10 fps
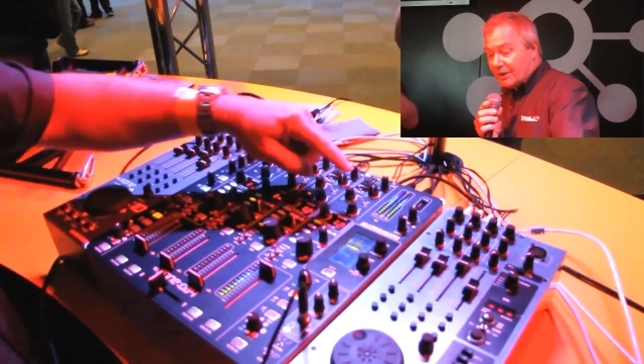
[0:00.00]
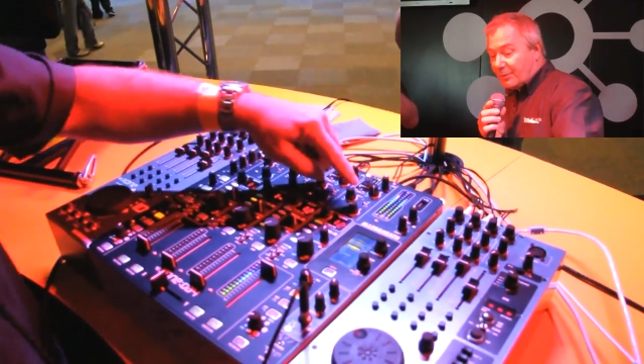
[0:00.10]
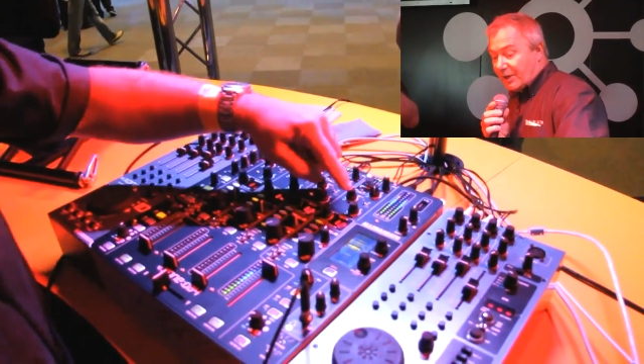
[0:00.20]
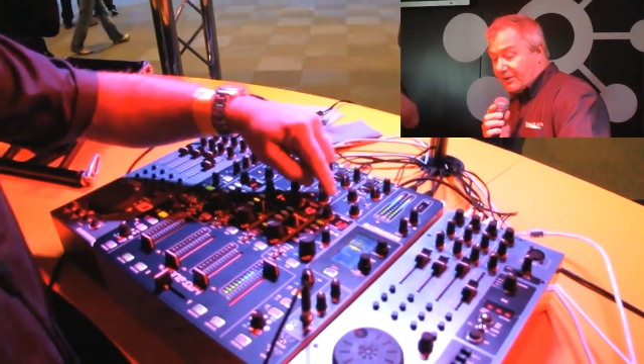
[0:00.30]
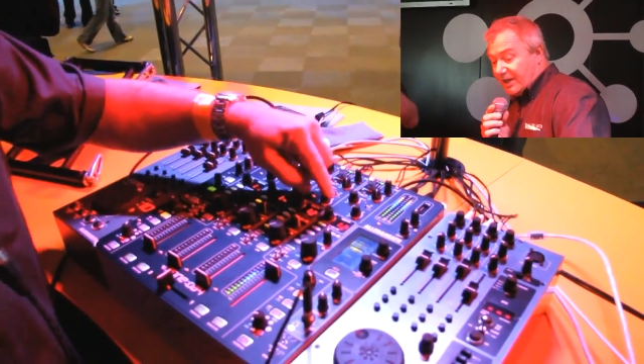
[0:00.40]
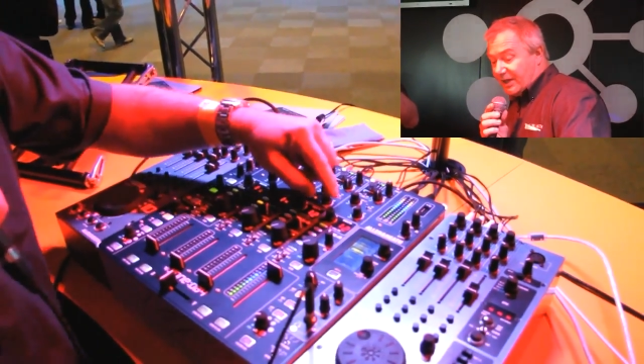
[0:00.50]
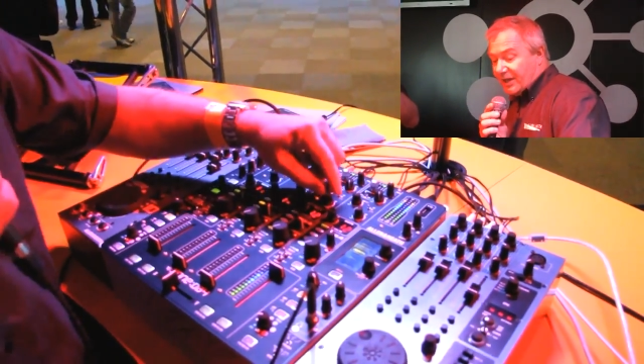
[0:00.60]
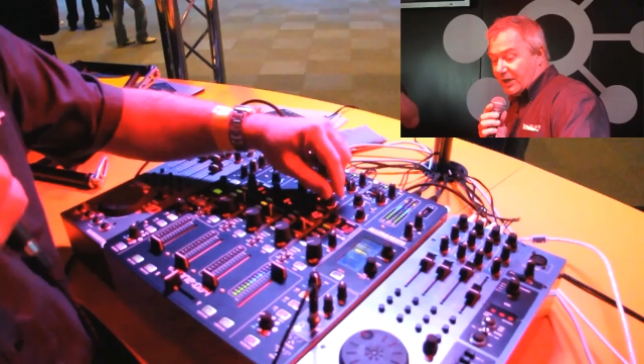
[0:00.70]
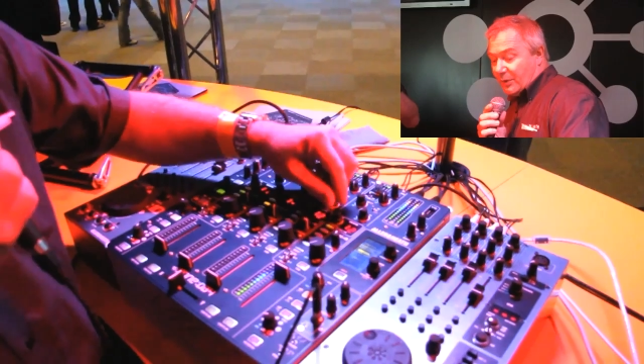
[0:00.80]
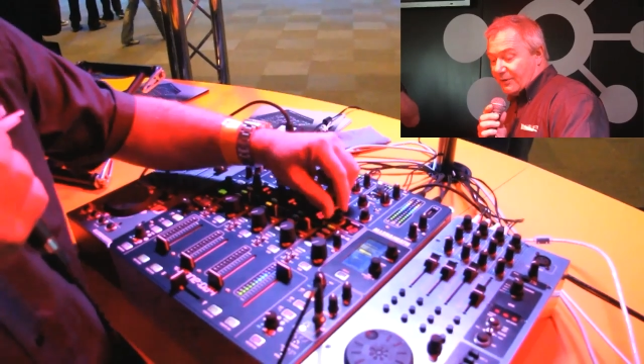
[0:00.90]
Below the
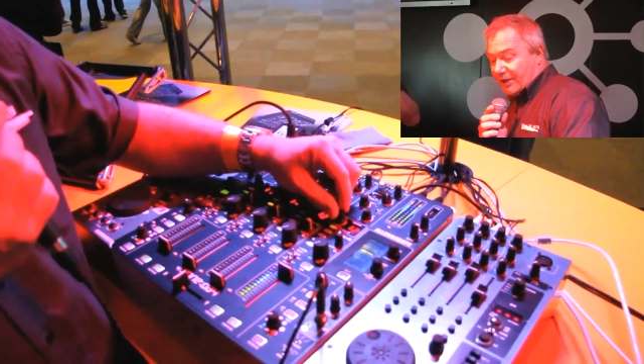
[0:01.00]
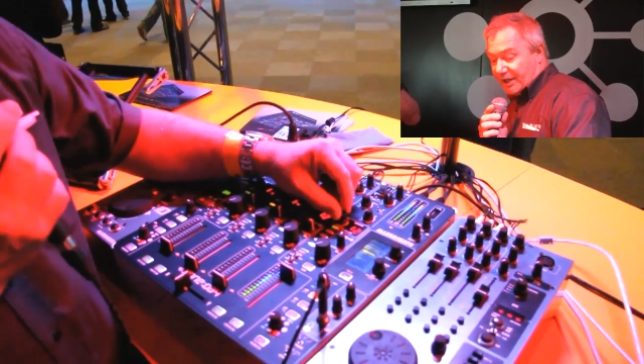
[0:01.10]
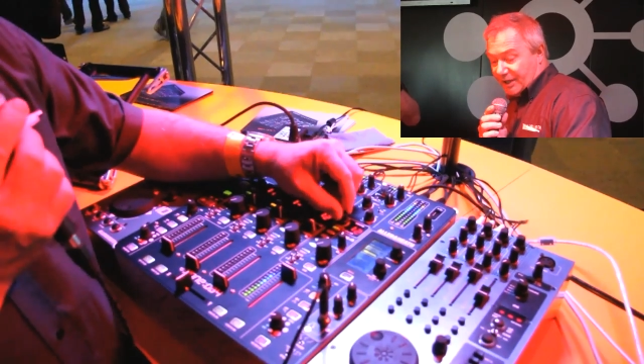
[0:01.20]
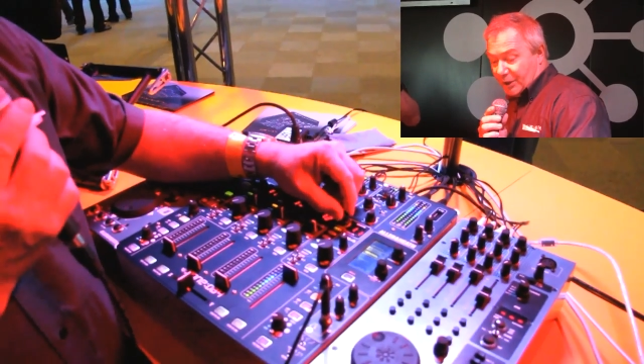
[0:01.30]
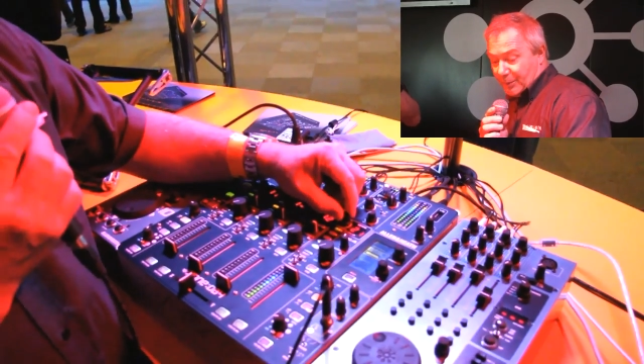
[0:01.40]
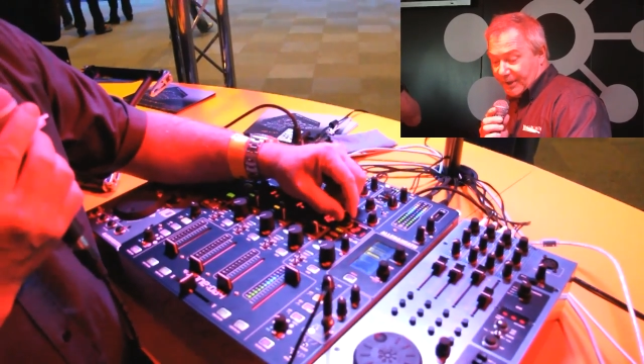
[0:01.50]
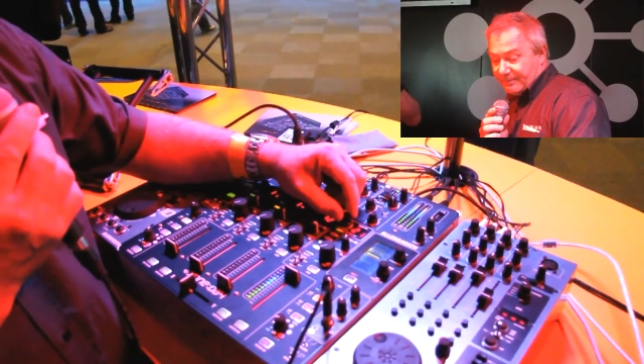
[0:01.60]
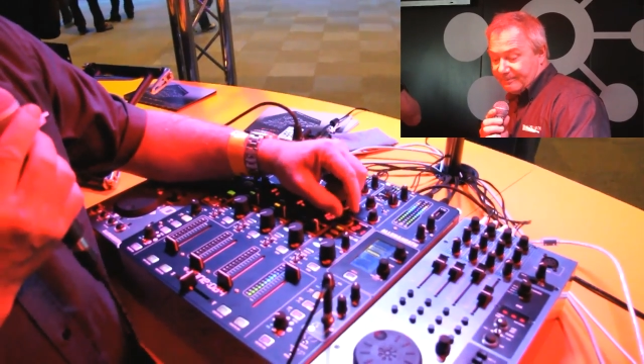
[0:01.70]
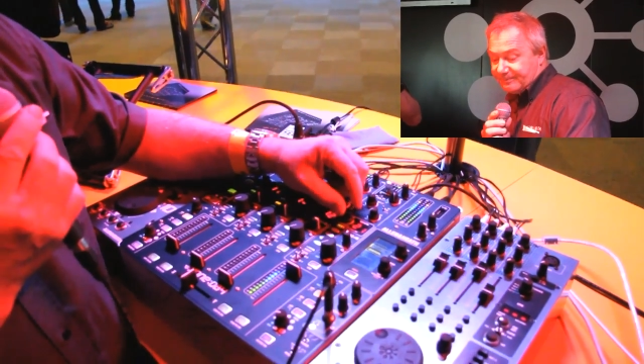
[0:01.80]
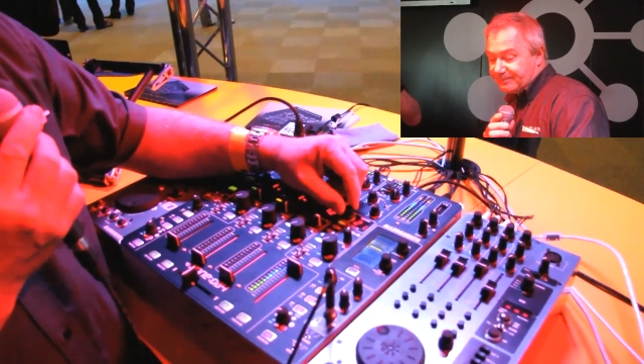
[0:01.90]
EQ we've got our looper.
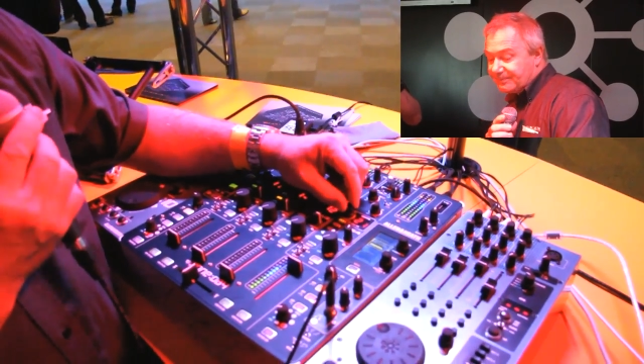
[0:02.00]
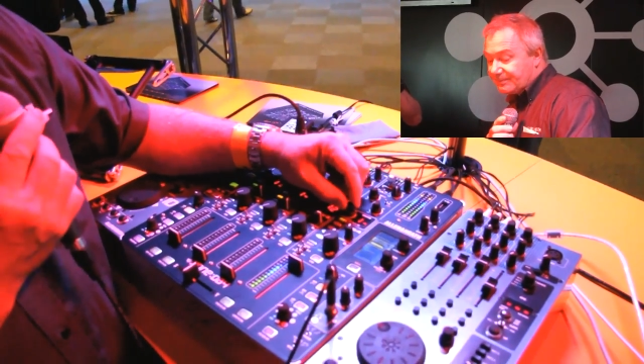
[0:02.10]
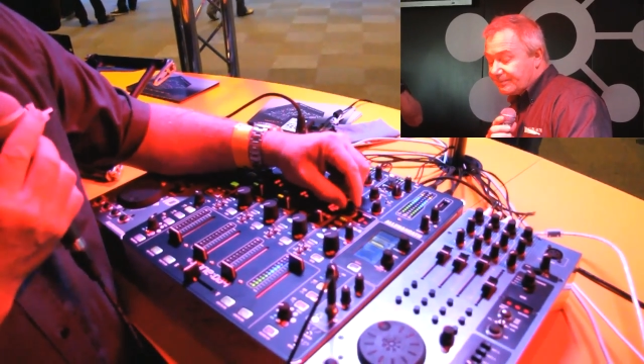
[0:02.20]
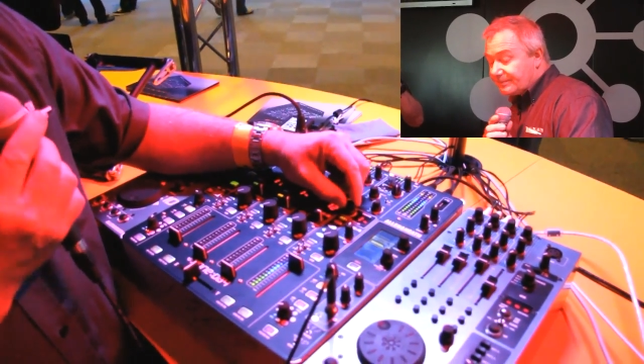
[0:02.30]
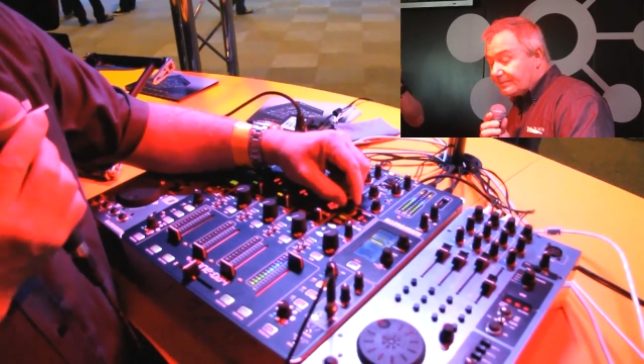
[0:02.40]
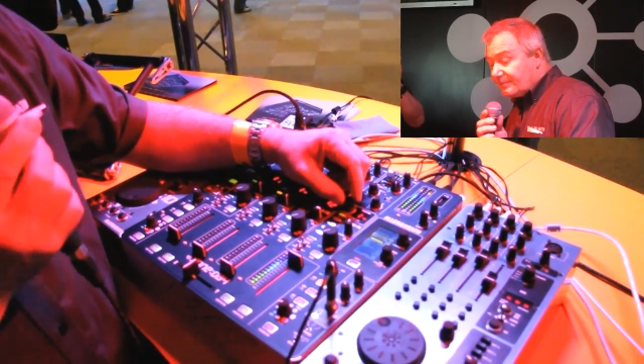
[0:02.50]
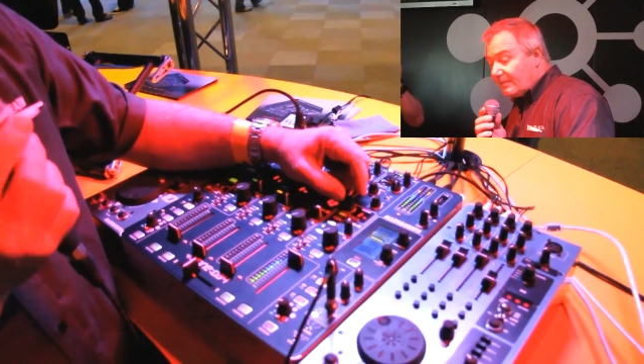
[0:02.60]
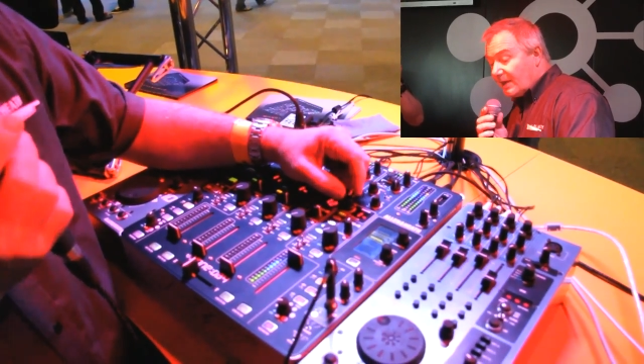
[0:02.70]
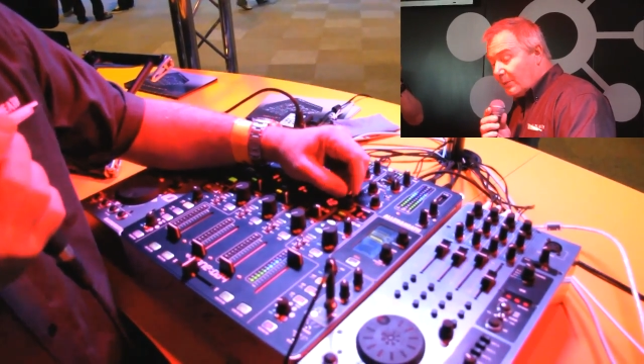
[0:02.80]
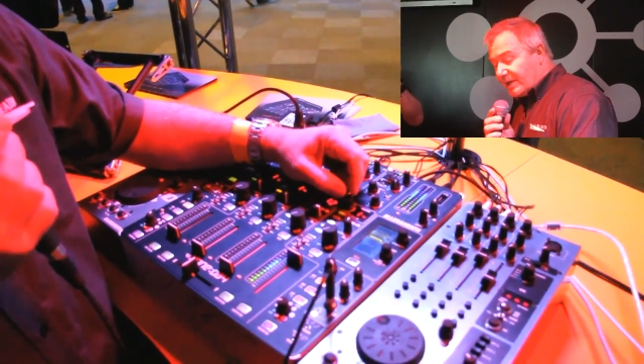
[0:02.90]

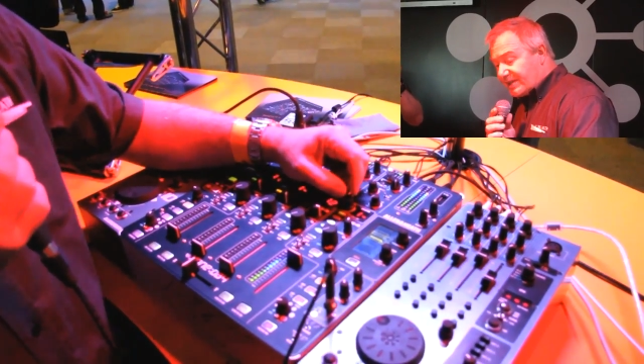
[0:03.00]
We